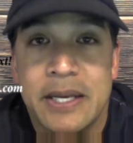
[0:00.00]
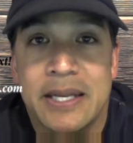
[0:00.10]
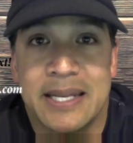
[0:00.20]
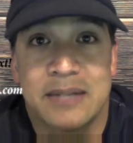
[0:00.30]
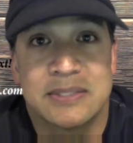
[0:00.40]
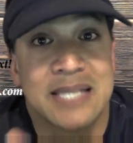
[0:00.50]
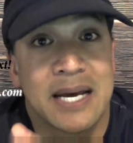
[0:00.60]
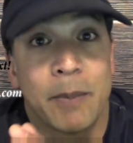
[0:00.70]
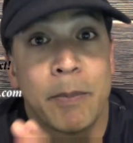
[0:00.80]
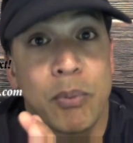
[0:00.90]
Now, it's not
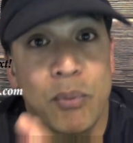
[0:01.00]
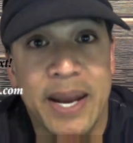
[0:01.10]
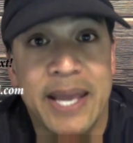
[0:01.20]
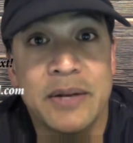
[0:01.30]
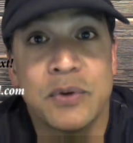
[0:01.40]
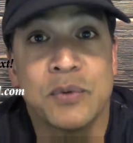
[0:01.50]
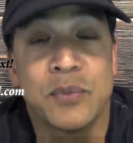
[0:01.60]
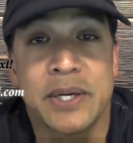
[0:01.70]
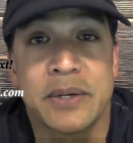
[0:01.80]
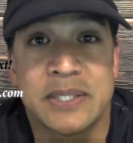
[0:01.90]
a brand new
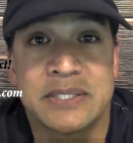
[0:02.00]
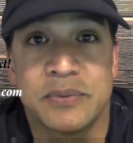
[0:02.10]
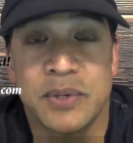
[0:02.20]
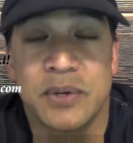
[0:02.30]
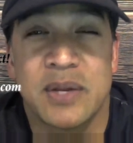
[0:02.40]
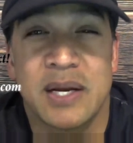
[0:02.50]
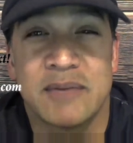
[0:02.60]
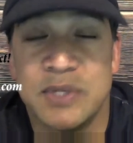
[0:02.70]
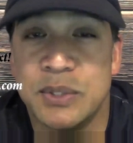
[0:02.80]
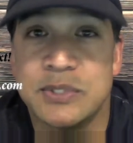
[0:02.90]
reel. It's a reel that I've
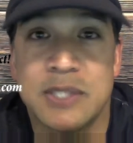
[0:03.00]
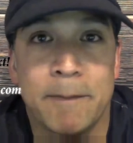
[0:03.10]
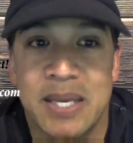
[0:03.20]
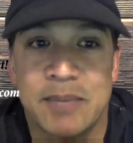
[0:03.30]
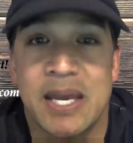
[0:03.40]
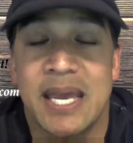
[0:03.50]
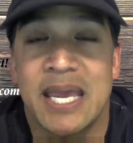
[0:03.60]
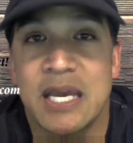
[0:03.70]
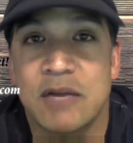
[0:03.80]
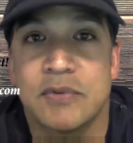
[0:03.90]
used maybe a
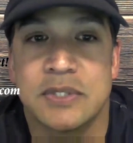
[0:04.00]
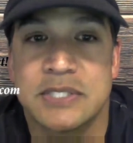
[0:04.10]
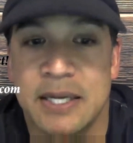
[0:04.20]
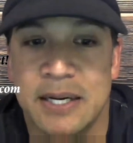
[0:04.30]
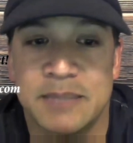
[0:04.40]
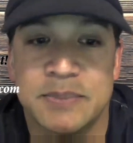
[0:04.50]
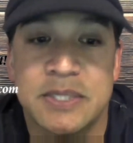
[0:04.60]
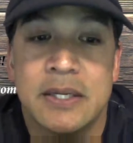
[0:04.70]
handful of times.